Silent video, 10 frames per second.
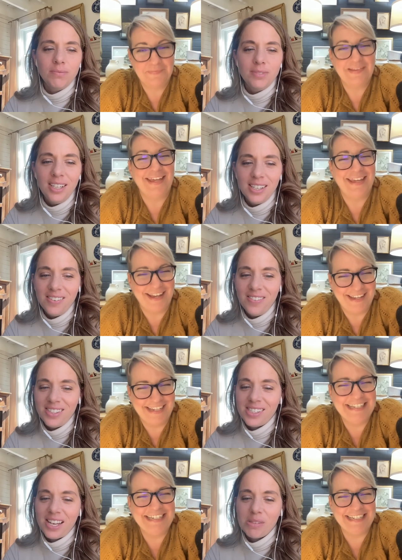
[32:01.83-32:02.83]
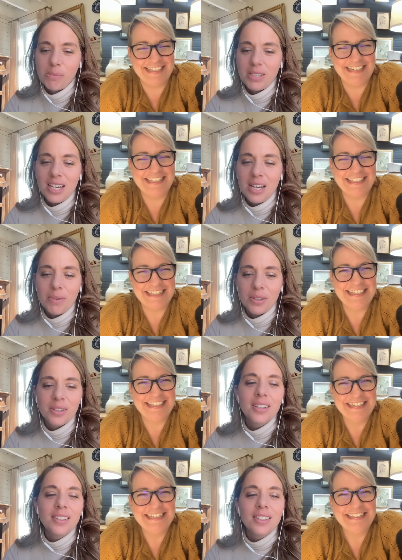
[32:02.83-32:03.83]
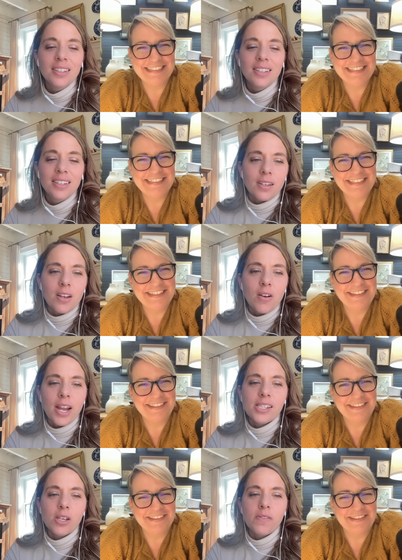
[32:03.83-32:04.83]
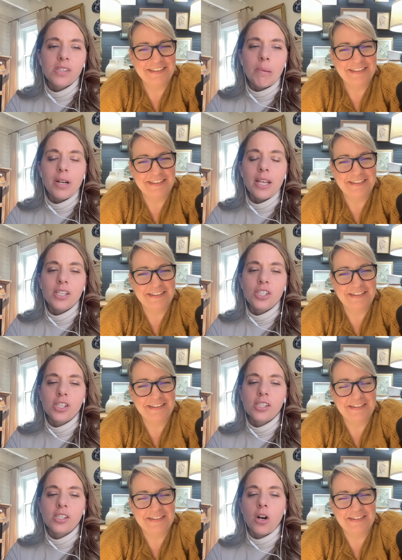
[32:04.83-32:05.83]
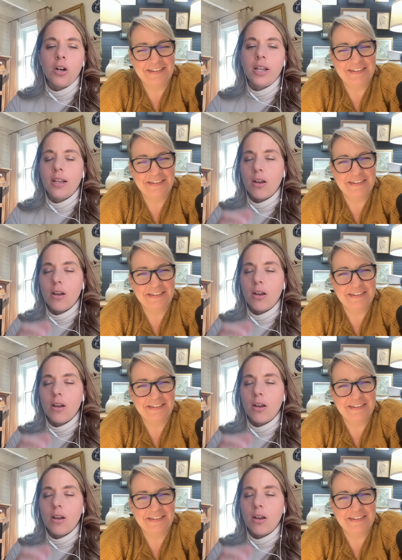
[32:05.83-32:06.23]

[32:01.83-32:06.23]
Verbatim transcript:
Speaker 1: Yeah. saves me, time. Okay, so if somebody is just starting